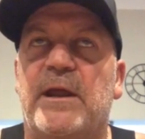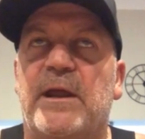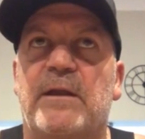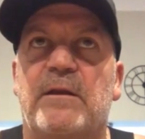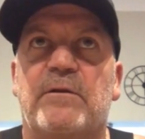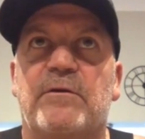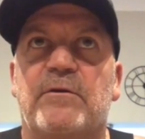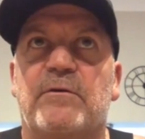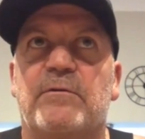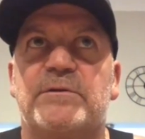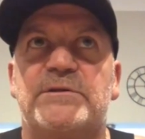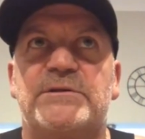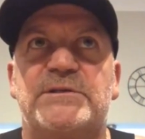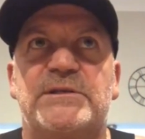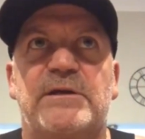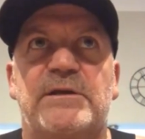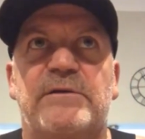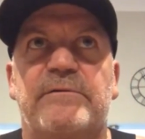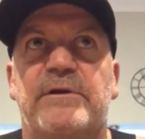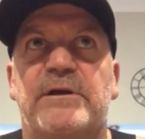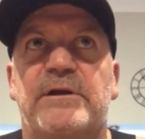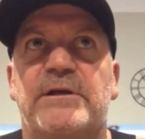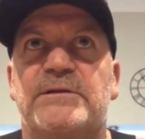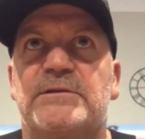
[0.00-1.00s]
to do a
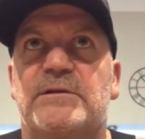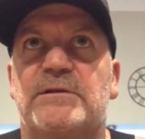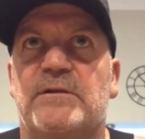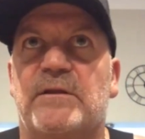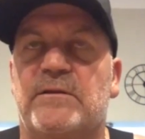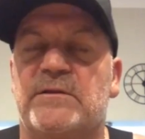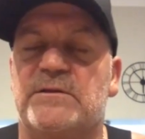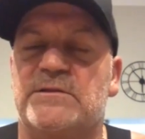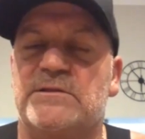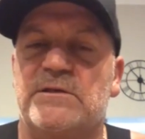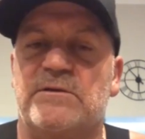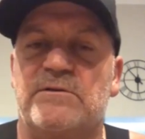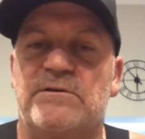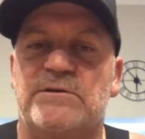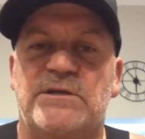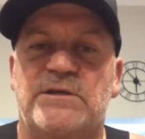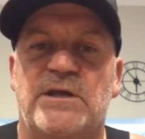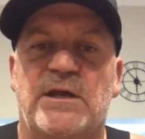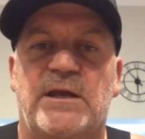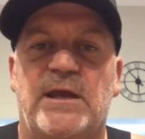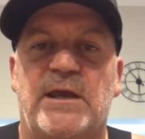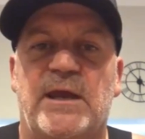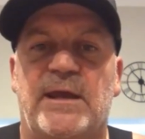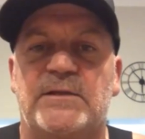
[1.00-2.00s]
series and then the series
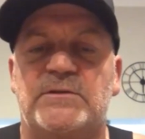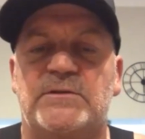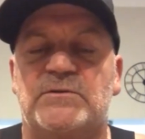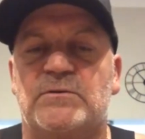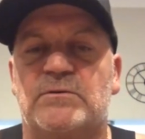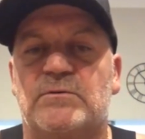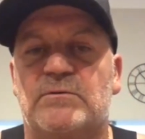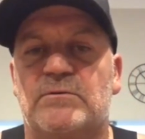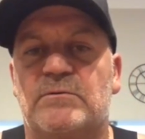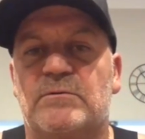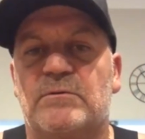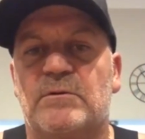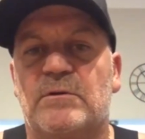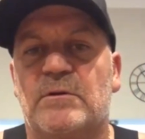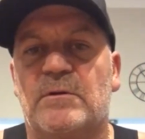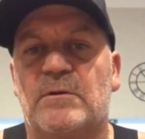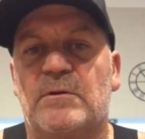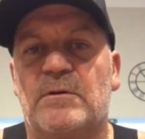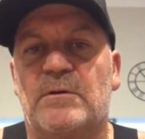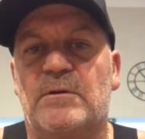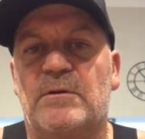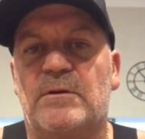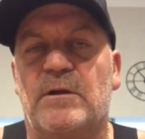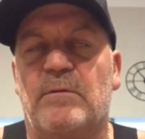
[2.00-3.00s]
get cancelled.
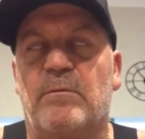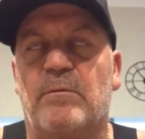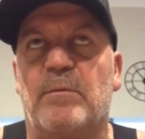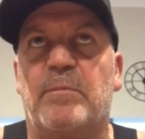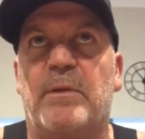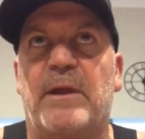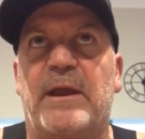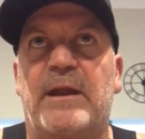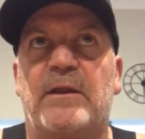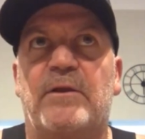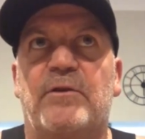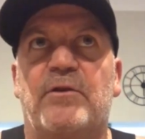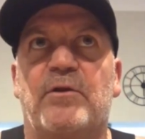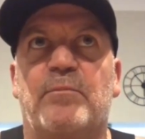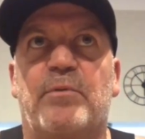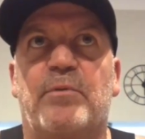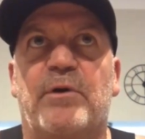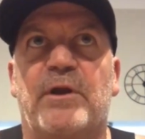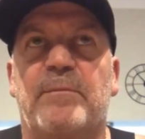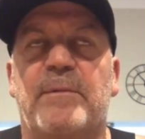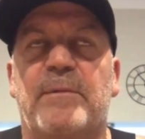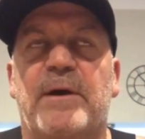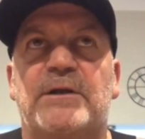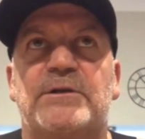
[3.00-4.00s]
Yeah, we plan to do
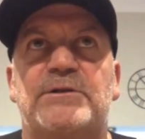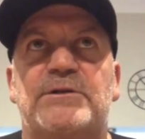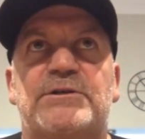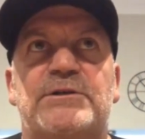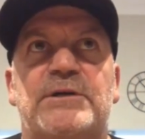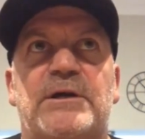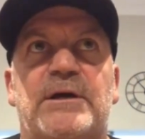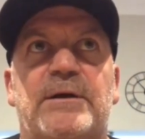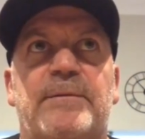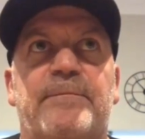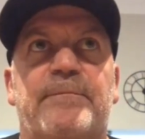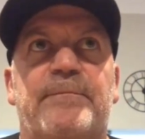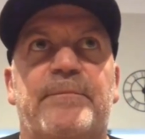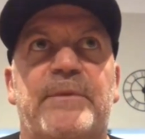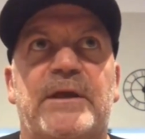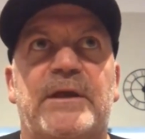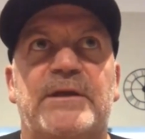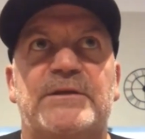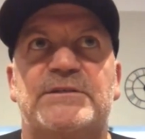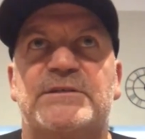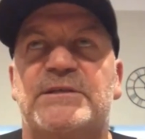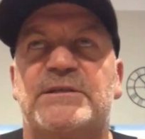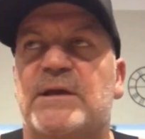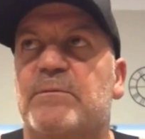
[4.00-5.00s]
pretty much,
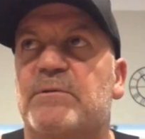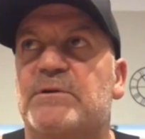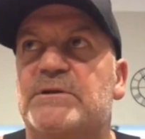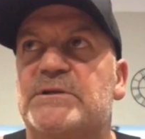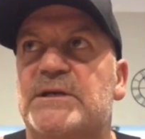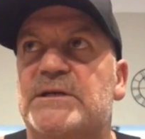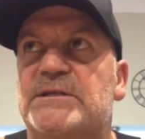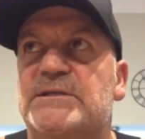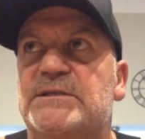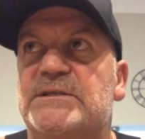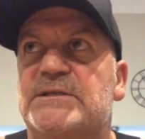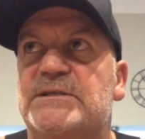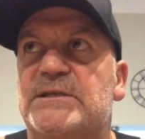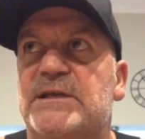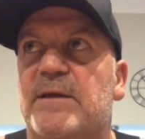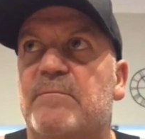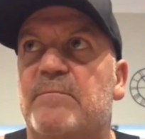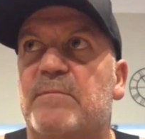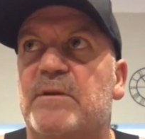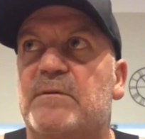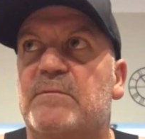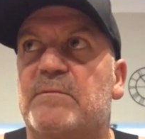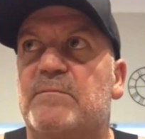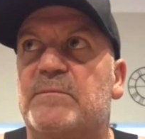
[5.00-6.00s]
as you said, with
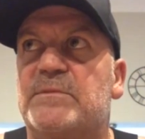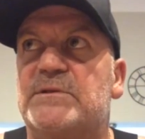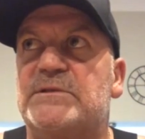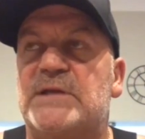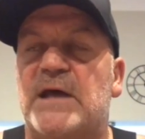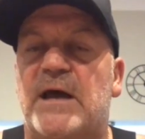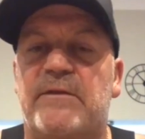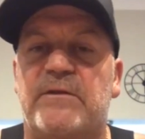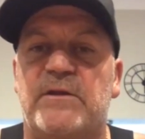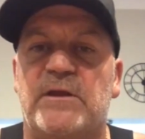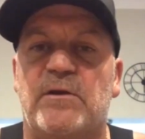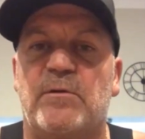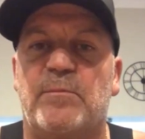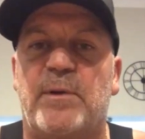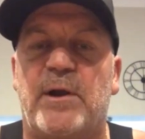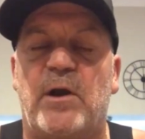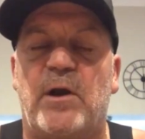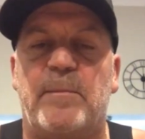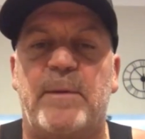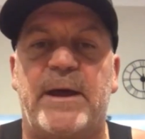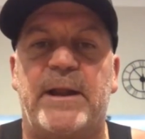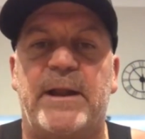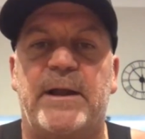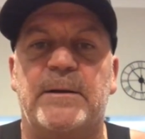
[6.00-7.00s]
DTM, start the year at
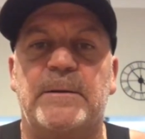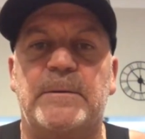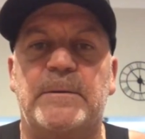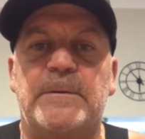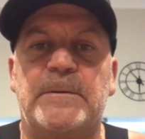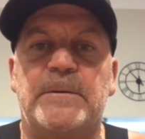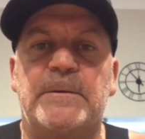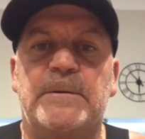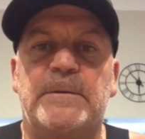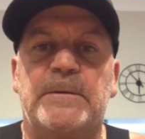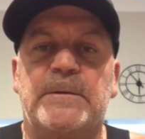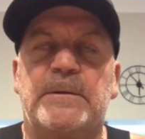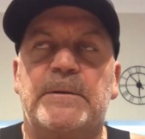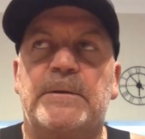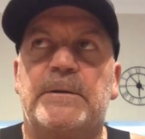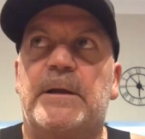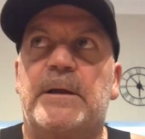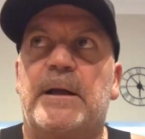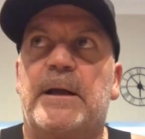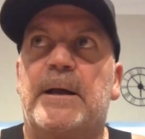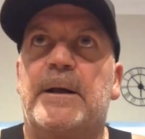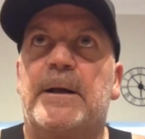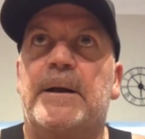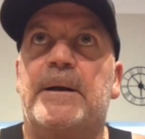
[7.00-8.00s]
Parramatta.
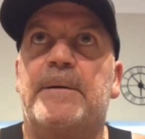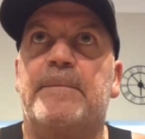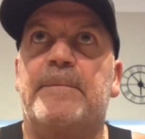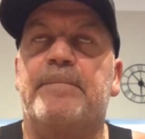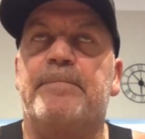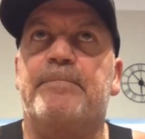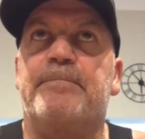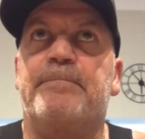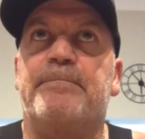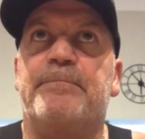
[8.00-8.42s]
And